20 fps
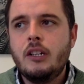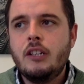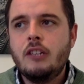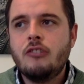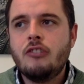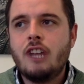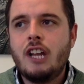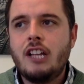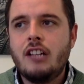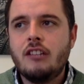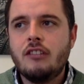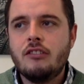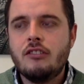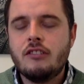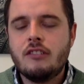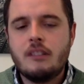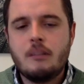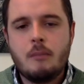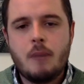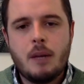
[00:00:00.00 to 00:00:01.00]

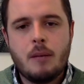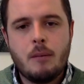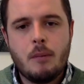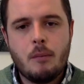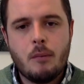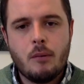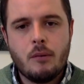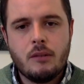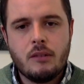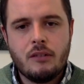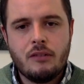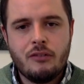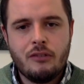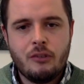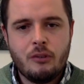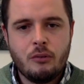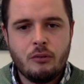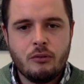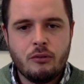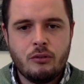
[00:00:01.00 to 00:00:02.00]
challenges that might be more
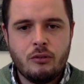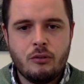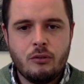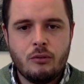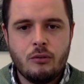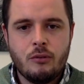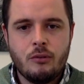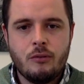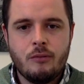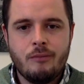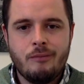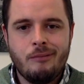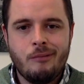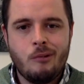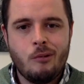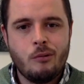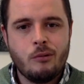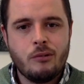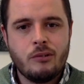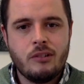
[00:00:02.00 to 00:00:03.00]
difficult to
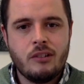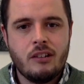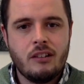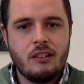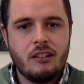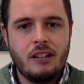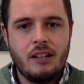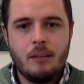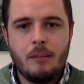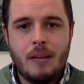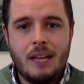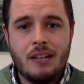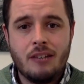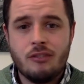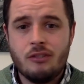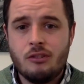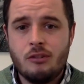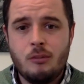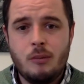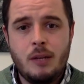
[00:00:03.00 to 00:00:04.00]
go to their line
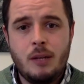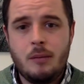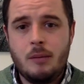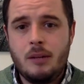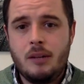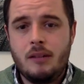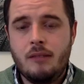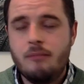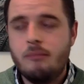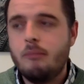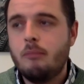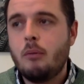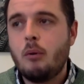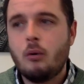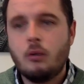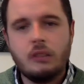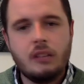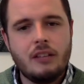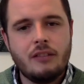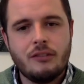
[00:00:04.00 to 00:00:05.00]
manager, who may be
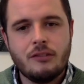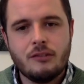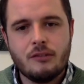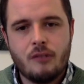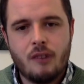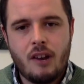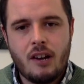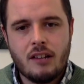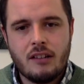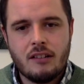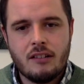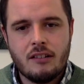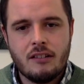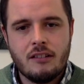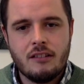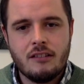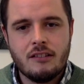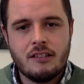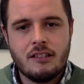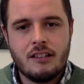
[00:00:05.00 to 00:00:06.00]
board level director,
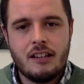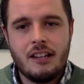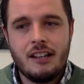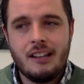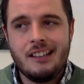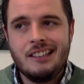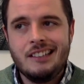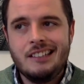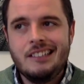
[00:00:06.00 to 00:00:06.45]
and say,